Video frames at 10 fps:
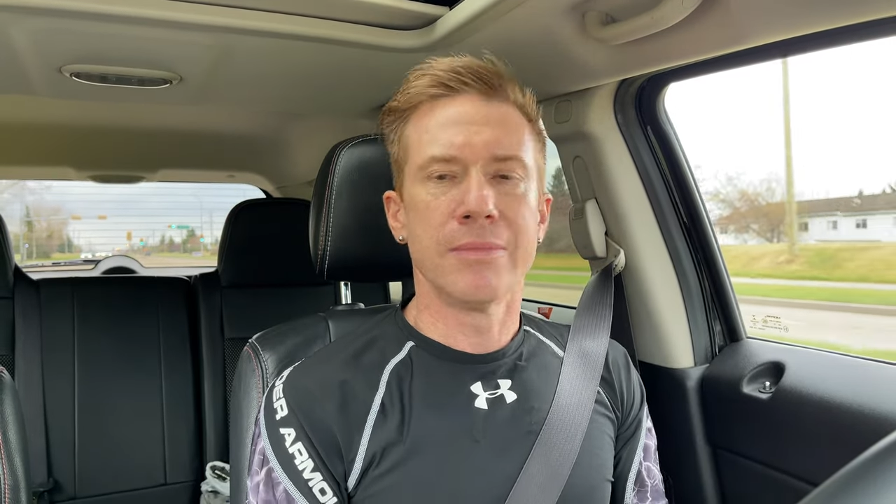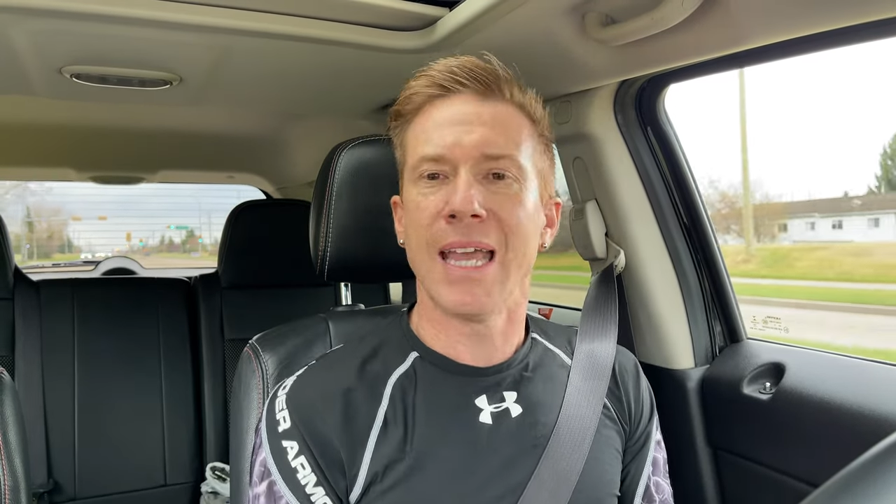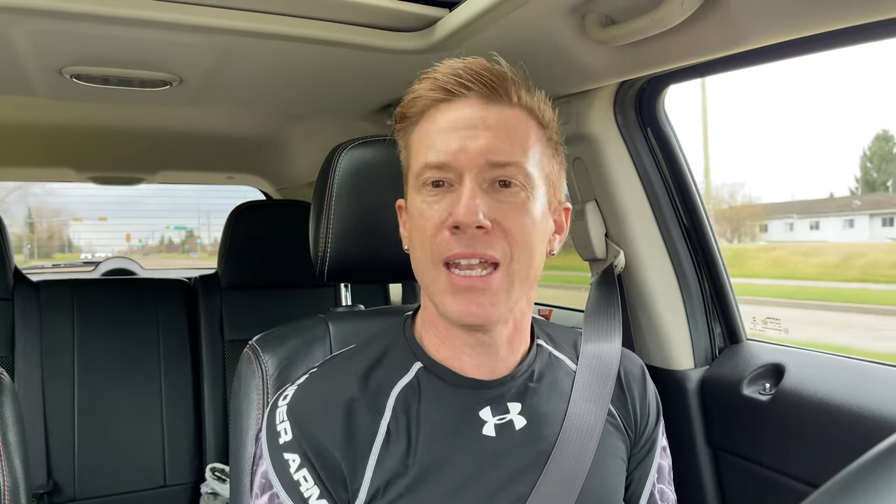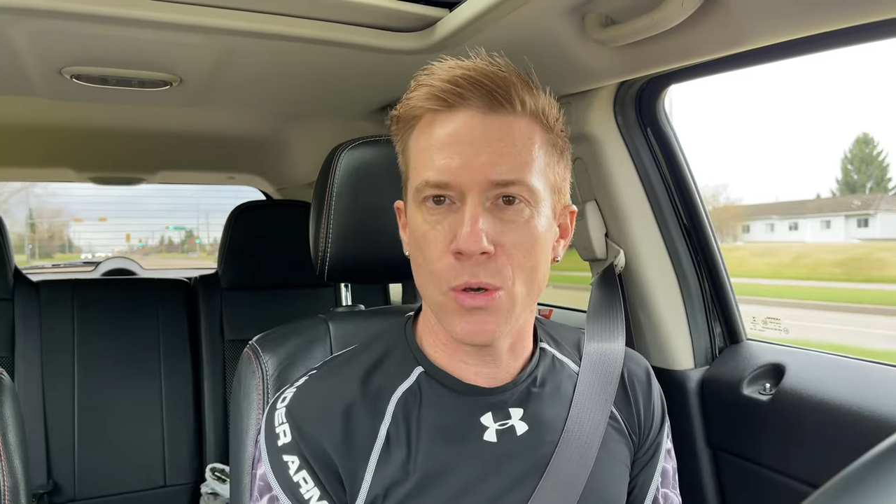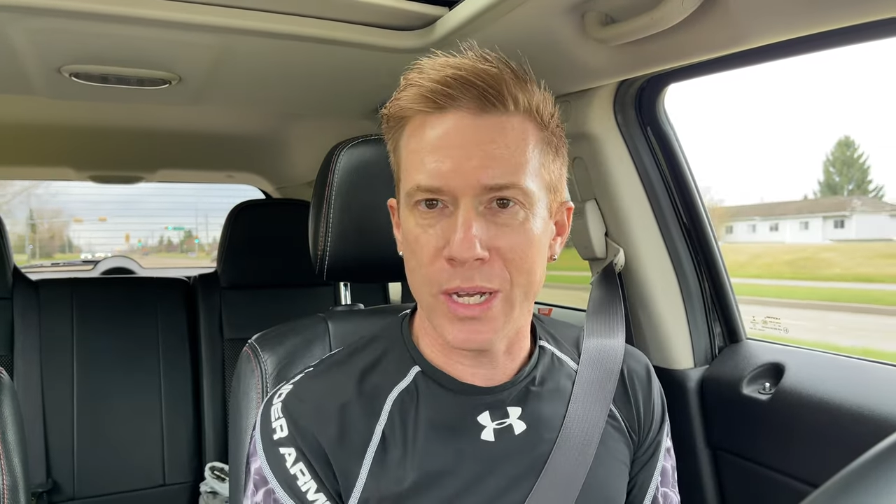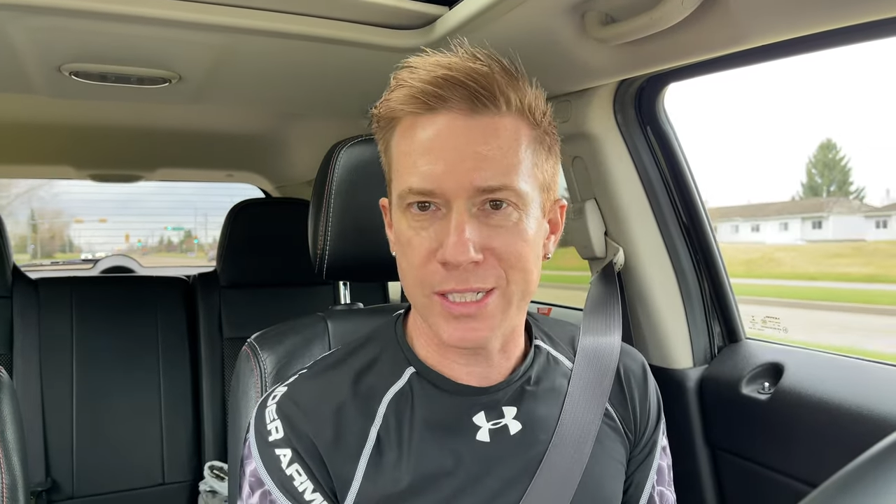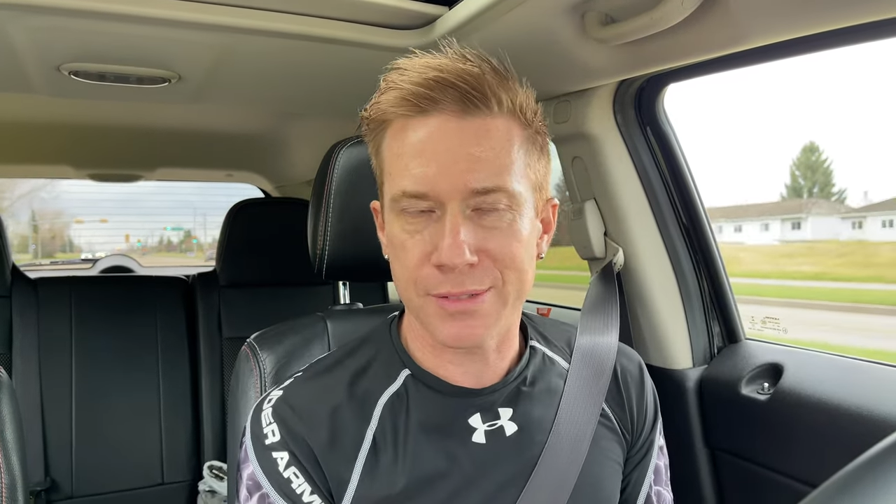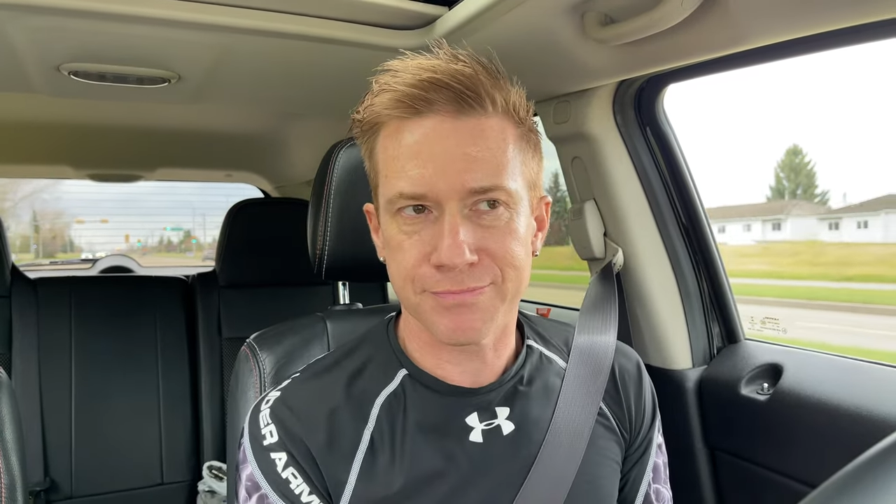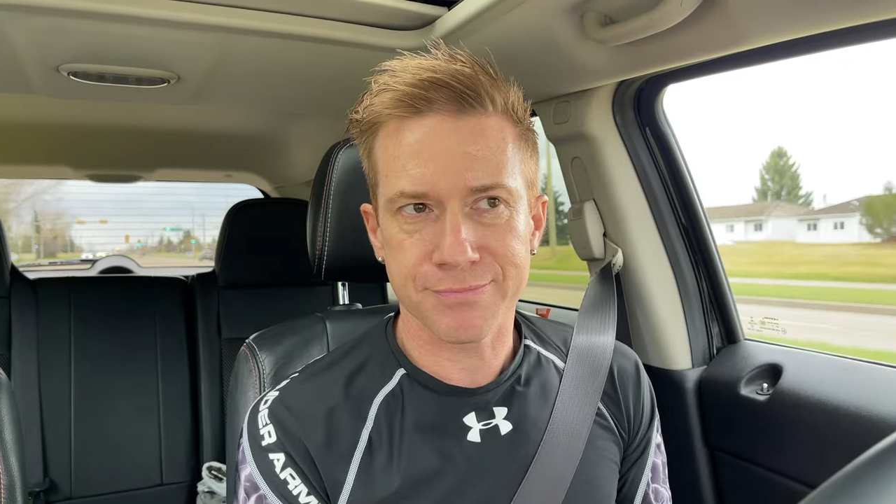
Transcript: Anyways,